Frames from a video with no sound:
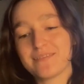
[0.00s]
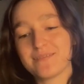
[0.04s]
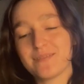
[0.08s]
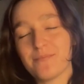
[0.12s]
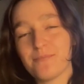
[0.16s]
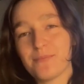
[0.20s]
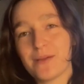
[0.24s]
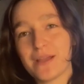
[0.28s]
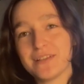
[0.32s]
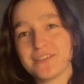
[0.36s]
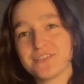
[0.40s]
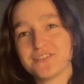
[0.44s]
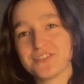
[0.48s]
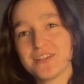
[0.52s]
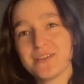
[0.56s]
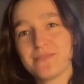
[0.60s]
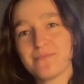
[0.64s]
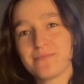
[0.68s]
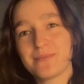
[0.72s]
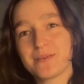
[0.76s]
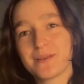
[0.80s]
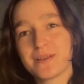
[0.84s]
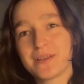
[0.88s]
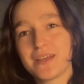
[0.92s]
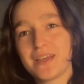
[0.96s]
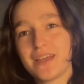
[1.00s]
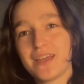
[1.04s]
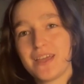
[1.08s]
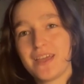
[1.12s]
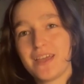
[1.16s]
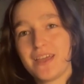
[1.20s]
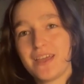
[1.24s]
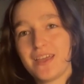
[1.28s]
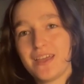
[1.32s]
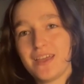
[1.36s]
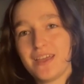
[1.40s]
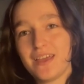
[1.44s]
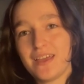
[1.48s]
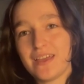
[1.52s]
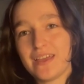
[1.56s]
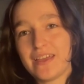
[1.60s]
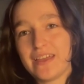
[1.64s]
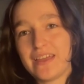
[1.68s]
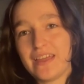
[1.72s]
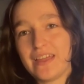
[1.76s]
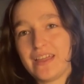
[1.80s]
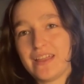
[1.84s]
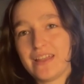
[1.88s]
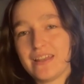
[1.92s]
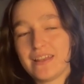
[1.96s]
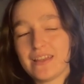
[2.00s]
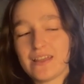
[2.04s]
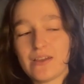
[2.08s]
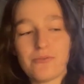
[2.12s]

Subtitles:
from my trip and